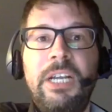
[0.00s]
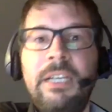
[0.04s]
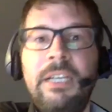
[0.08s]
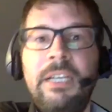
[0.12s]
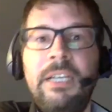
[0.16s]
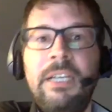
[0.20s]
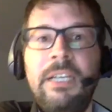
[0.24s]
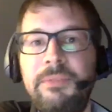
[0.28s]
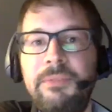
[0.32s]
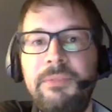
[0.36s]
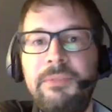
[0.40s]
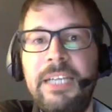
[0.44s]

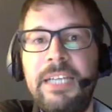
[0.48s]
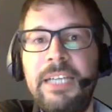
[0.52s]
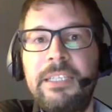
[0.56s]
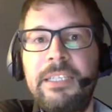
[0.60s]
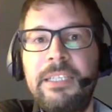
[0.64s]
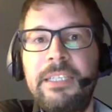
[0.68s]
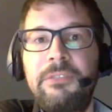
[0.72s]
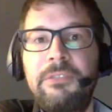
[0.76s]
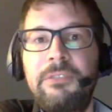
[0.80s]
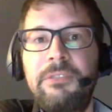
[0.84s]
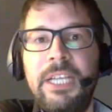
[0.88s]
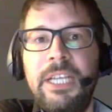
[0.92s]

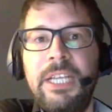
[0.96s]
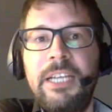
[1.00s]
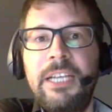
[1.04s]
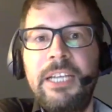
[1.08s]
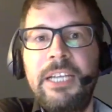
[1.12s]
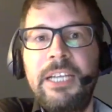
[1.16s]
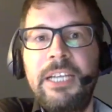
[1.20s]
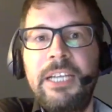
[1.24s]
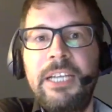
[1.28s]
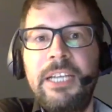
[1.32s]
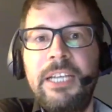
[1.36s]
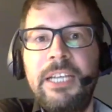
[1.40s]

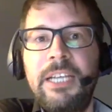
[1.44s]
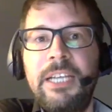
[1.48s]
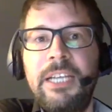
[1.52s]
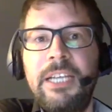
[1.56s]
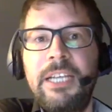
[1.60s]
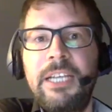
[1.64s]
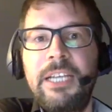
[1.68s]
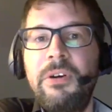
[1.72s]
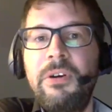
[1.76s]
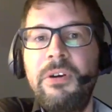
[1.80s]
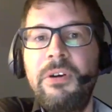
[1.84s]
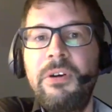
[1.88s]

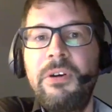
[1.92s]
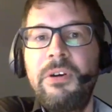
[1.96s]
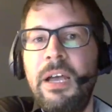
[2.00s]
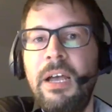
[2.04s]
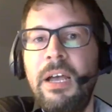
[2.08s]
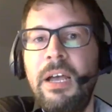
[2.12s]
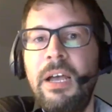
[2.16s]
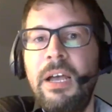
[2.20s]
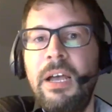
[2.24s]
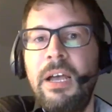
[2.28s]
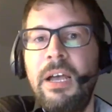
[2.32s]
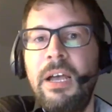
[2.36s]
swag.get-reaction.io,
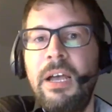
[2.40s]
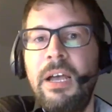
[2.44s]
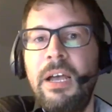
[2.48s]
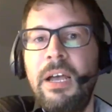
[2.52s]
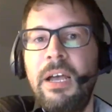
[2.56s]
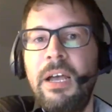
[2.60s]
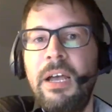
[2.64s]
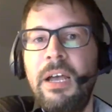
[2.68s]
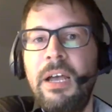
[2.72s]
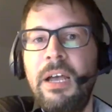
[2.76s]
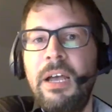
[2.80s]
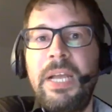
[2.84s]

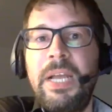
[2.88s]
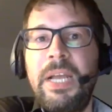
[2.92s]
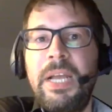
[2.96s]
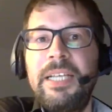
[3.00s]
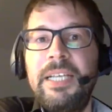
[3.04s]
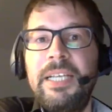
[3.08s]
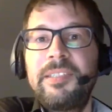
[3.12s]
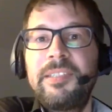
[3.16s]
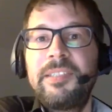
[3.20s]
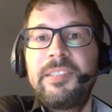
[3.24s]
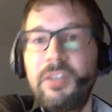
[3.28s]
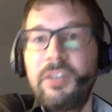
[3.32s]

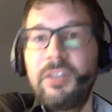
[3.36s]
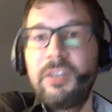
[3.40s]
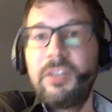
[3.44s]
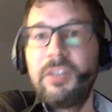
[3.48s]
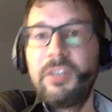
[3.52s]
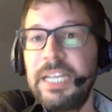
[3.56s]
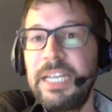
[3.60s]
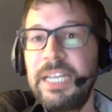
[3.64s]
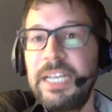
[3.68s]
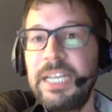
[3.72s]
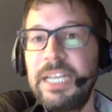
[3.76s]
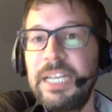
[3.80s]
is not the
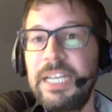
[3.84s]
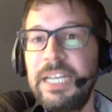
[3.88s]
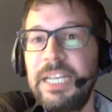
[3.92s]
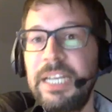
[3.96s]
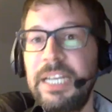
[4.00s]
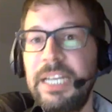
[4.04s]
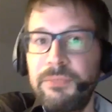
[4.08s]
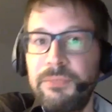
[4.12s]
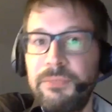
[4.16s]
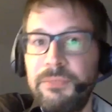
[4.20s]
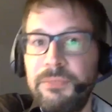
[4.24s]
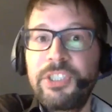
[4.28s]
latest
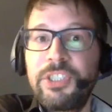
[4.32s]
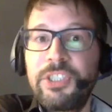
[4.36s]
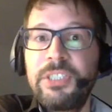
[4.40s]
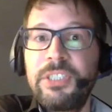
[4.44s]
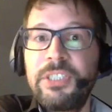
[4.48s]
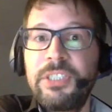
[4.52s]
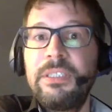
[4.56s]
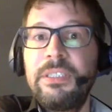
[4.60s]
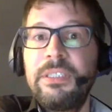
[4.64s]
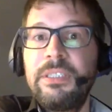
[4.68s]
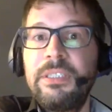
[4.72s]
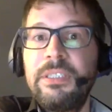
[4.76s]

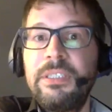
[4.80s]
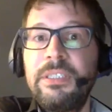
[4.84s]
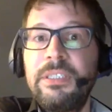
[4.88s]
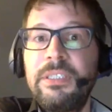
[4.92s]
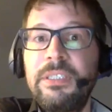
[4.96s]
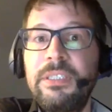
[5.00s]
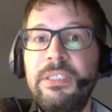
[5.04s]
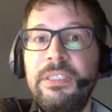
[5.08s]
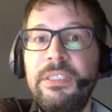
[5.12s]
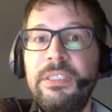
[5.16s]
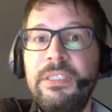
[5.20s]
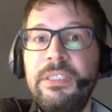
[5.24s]
version.
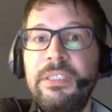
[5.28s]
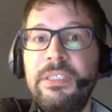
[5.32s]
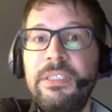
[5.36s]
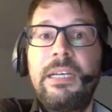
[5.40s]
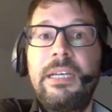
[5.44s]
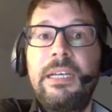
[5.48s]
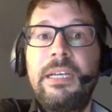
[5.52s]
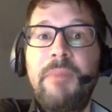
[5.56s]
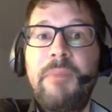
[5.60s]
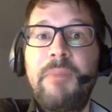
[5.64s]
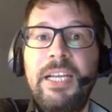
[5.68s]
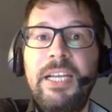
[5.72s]
It's
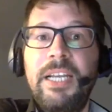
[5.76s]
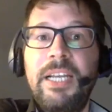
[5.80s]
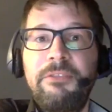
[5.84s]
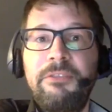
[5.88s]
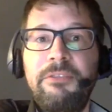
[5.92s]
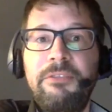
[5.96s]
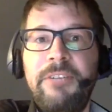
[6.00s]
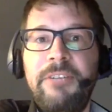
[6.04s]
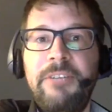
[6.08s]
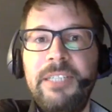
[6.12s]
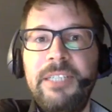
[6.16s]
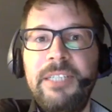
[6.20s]
I have
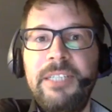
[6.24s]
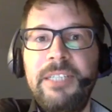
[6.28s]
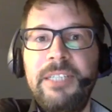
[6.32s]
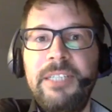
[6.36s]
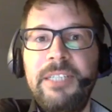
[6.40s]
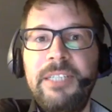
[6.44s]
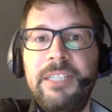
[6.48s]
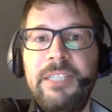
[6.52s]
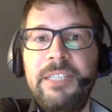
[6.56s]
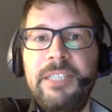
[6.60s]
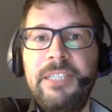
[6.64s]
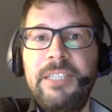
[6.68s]
filed
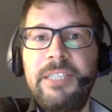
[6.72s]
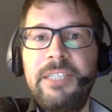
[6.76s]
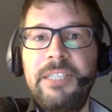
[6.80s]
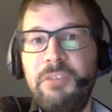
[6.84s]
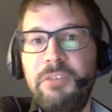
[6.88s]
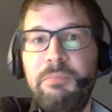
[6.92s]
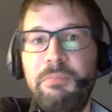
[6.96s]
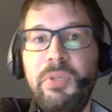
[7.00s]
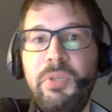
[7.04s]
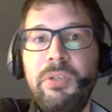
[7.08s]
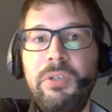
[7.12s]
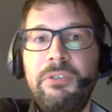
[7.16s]
a couple
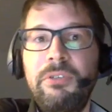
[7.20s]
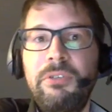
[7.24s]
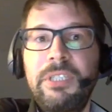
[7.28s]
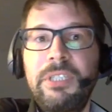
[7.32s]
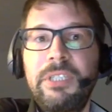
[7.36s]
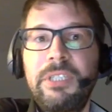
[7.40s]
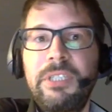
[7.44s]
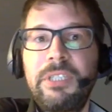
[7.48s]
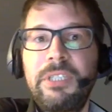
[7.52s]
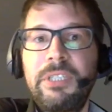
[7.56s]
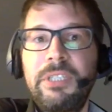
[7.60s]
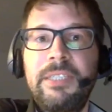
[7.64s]
of pull
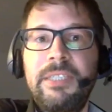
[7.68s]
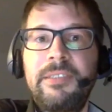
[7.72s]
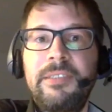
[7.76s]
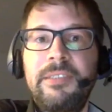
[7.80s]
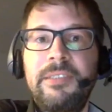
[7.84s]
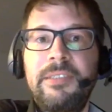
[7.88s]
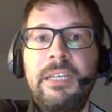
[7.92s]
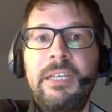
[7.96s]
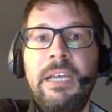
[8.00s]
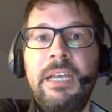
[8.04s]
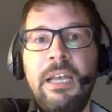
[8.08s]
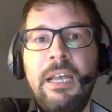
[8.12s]

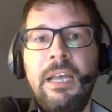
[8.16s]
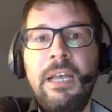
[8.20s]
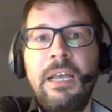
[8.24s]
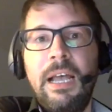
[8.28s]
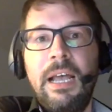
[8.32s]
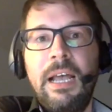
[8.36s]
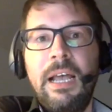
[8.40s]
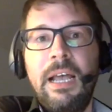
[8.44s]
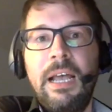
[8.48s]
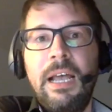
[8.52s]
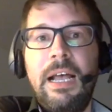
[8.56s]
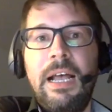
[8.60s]
requests,
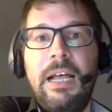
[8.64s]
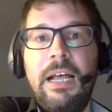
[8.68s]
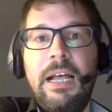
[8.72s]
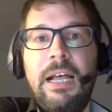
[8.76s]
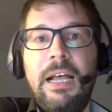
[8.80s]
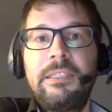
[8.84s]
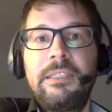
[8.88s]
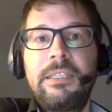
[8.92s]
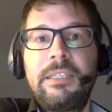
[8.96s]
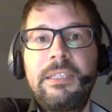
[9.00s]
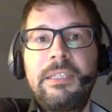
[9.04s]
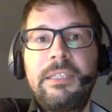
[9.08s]

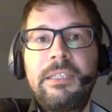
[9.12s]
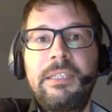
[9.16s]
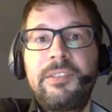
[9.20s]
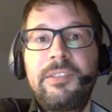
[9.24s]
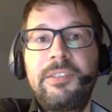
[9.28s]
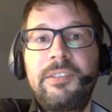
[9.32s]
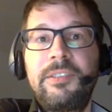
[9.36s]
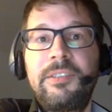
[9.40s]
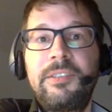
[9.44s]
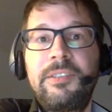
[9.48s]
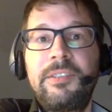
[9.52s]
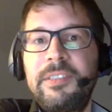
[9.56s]
and as
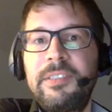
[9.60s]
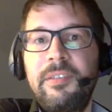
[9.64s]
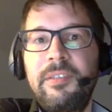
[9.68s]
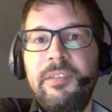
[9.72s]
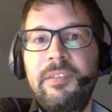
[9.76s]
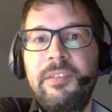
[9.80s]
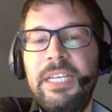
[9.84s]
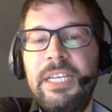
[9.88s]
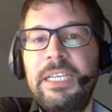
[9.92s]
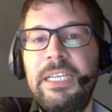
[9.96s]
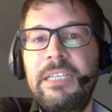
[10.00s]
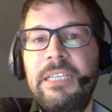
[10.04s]
soon as
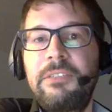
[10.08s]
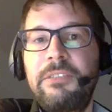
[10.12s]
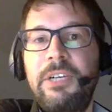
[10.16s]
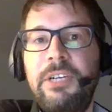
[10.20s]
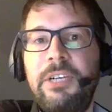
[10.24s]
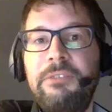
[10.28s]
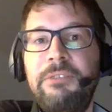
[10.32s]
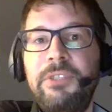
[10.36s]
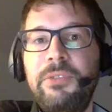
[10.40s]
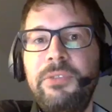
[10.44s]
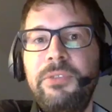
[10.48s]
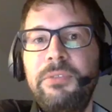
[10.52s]
they get
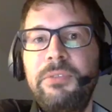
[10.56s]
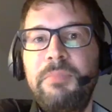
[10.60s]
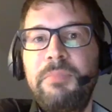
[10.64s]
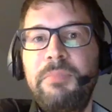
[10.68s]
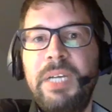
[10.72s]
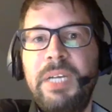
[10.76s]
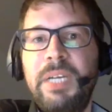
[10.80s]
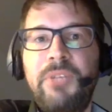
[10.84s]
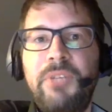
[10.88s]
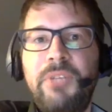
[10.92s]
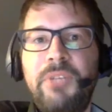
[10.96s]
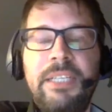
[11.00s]
reviewed
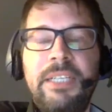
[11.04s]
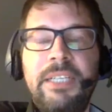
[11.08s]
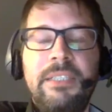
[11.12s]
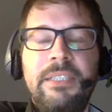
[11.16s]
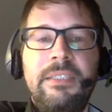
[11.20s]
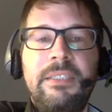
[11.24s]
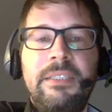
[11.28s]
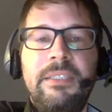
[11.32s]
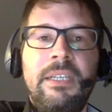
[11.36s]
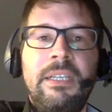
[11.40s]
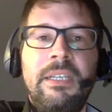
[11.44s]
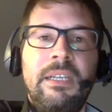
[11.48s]
by
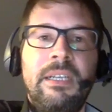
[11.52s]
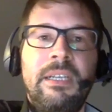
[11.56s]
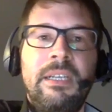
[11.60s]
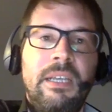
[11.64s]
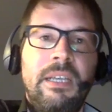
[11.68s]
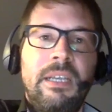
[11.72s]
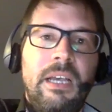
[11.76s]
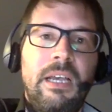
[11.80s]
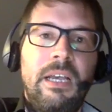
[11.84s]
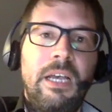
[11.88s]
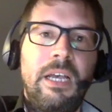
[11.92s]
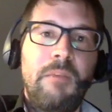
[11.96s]
Brent,
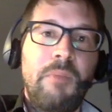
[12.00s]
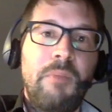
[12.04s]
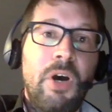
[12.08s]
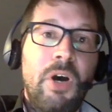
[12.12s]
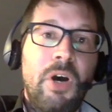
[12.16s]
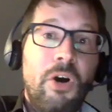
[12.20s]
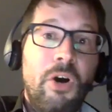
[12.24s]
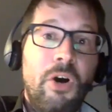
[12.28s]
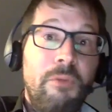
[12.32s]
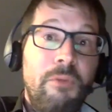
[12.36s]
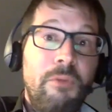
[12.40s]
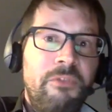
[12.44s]

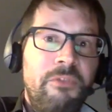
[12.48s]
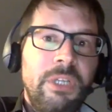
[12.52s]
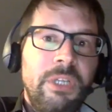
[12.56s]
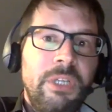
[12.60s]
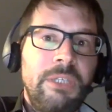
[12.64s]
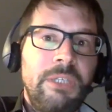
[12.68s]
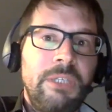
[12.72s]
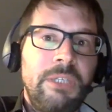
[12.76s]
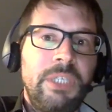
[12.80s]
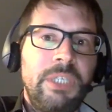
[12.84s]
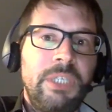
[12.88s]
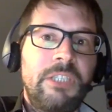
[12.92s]

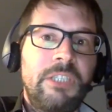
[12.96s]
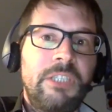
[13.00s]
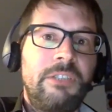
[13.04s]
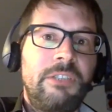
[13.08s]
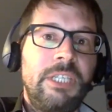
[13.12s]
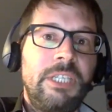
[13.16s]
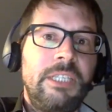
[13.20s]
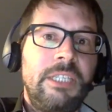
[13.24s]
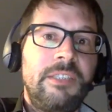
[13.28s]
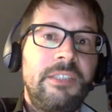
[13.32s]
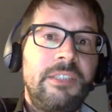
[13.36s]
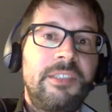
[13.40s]
hopefully we are
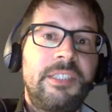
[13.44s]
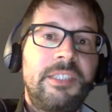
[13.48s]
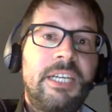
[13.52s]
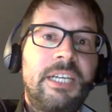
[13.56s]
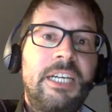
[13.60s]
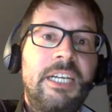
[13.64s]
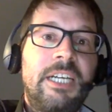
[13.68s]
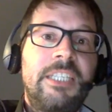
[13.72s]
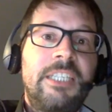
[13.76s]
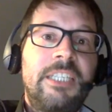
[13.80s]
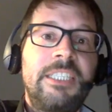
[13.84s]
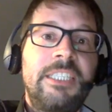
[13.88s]
really
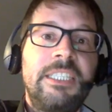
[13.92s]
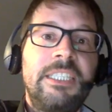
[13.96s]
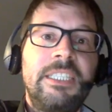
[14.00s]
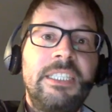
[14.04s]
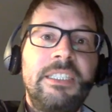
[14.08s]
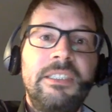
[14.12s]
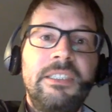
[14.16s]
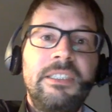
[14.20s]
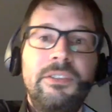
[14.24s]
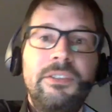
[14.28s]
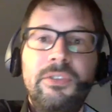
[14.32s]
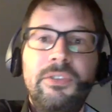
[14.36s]

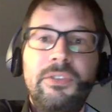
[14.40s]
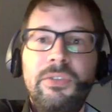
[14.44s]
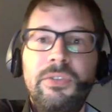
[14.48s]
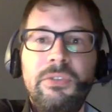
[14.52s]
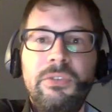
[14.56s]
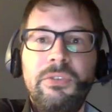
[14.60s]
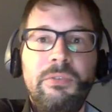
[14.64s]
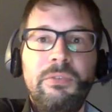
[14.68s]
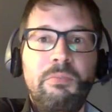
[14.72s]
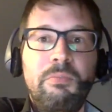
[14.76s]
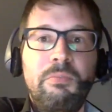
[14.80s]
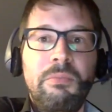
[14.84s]
starting
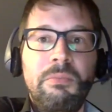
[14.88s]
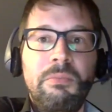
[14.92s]
to